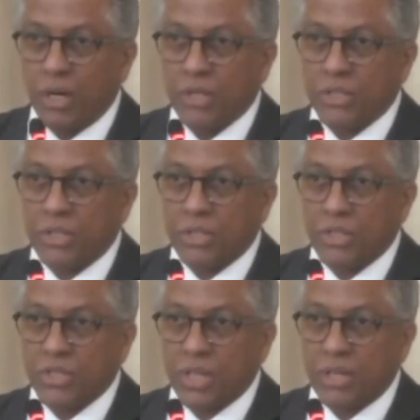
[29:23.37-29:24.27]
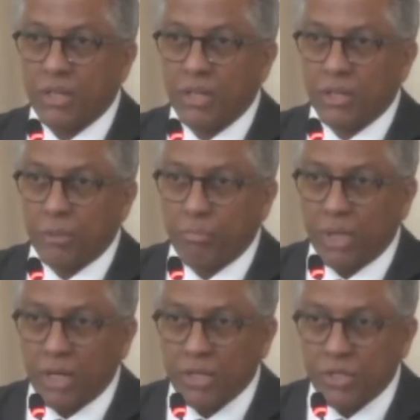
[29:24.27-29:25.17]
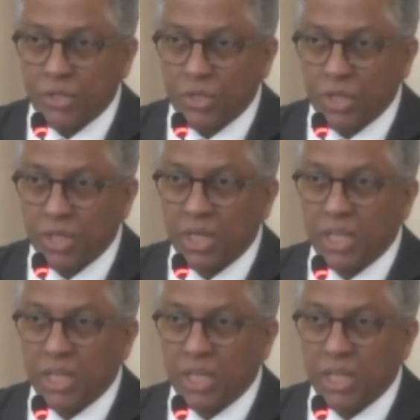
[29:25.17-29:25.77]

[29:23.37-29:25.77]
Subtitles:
asking the Senate to pass today,